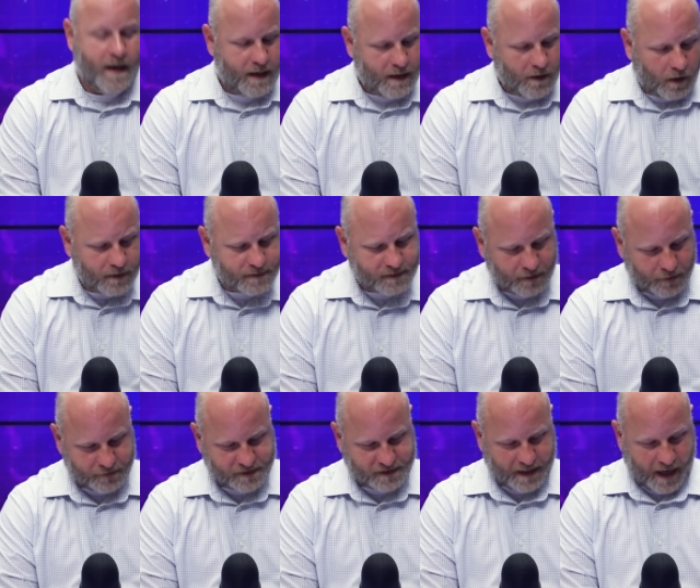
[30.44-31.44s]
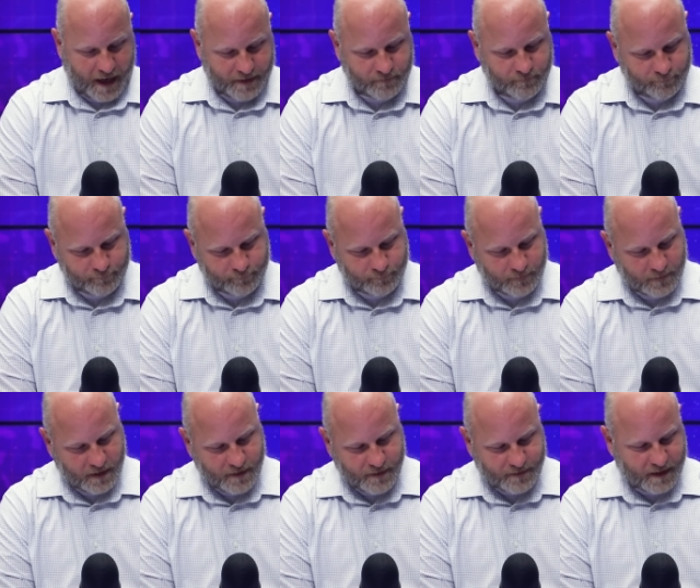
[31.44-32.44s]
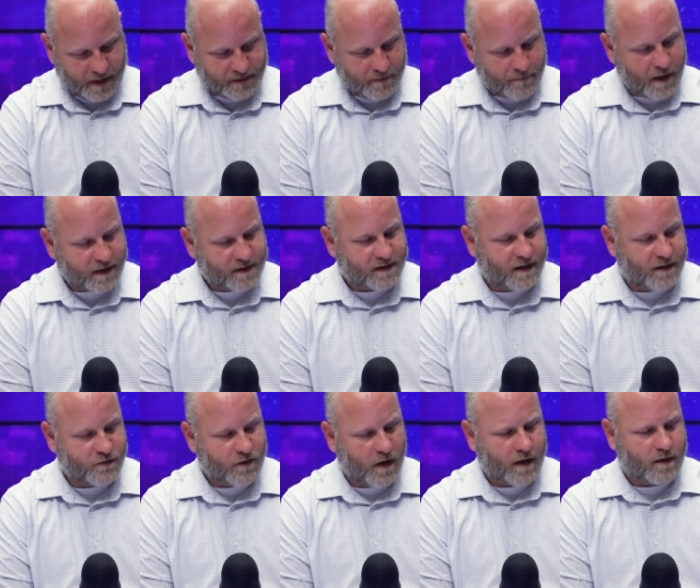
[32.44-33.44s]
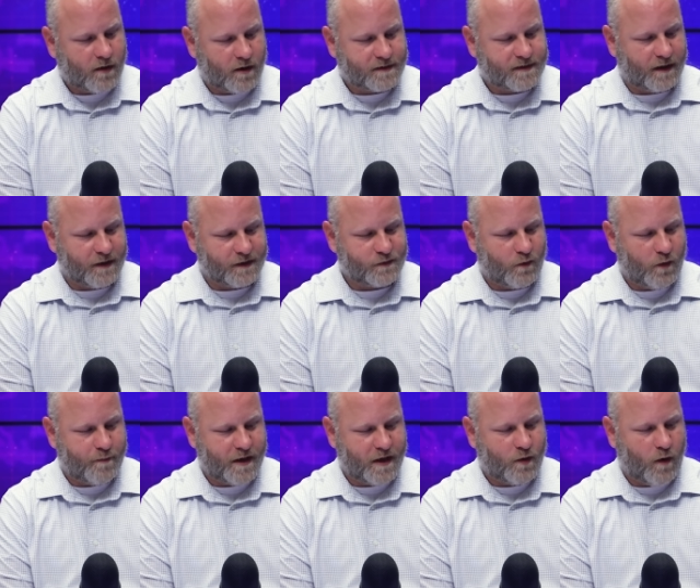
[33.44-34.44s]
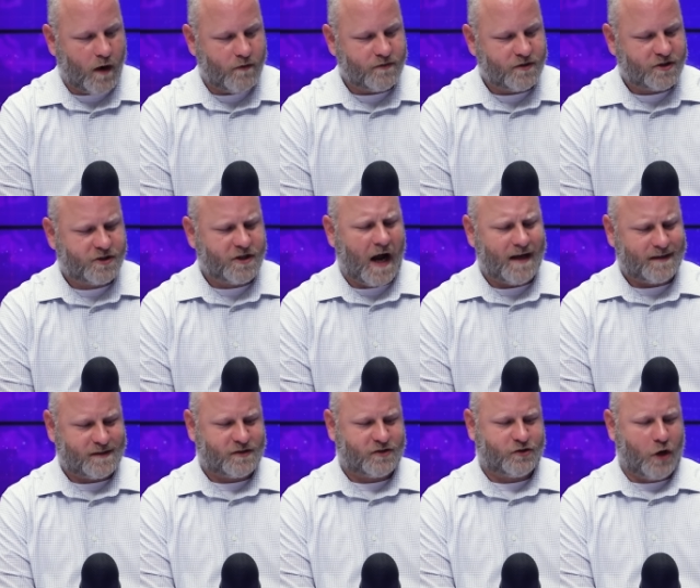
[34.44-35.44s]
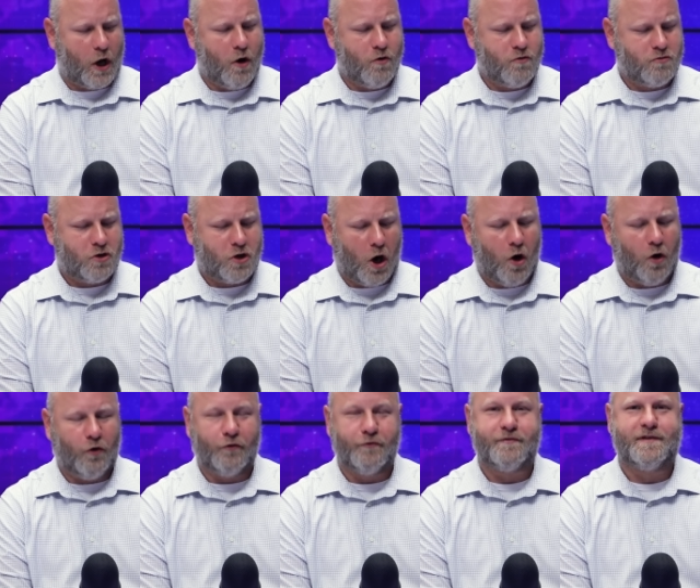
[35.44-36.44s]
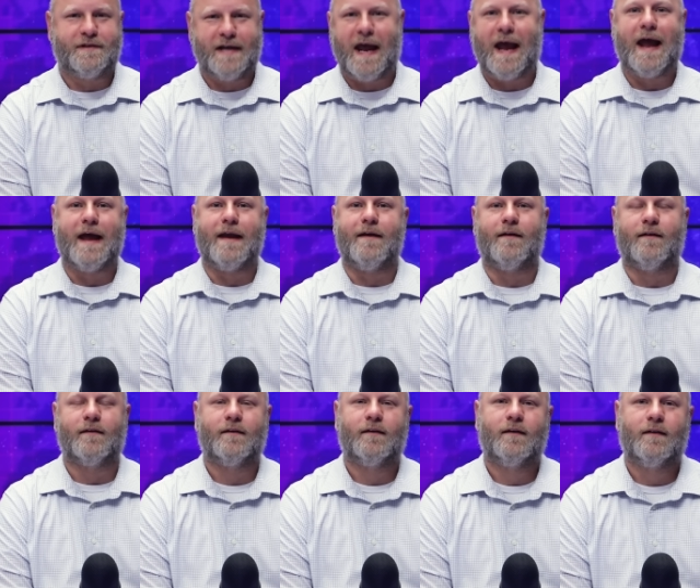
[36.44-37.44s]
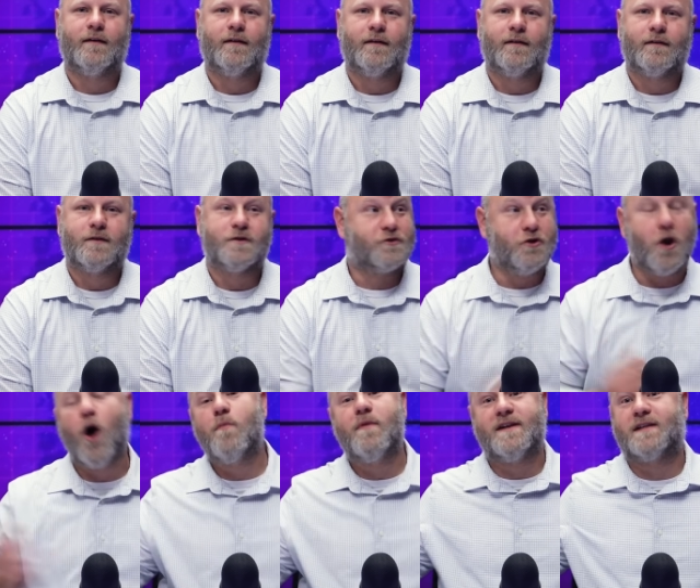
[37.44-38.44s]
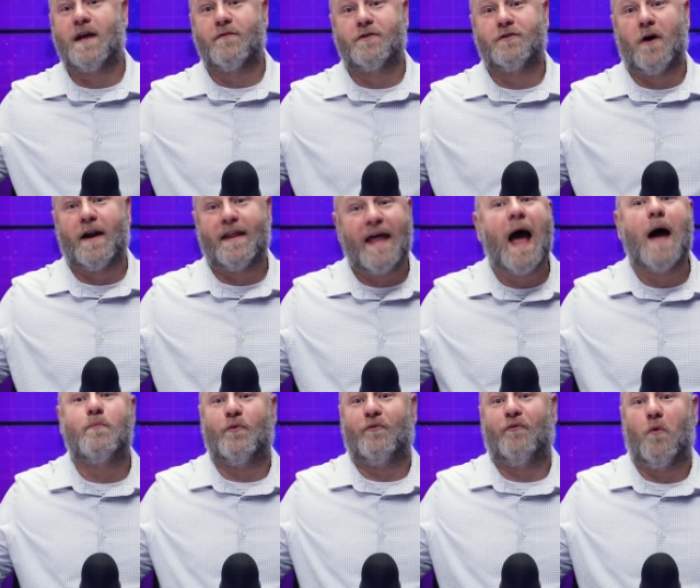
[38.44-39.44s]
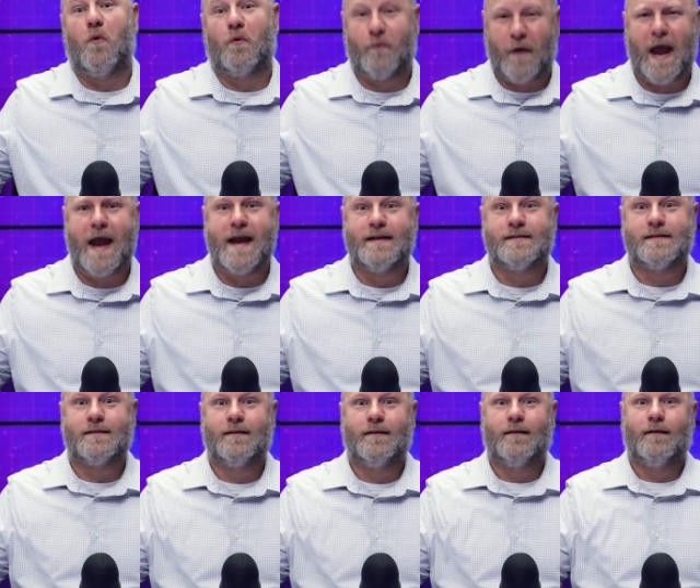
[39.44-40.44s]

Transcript: He also said that the Mexican drug cartels will be, quote, shot stone cold dead. Because nobody's ever thought of that before, right?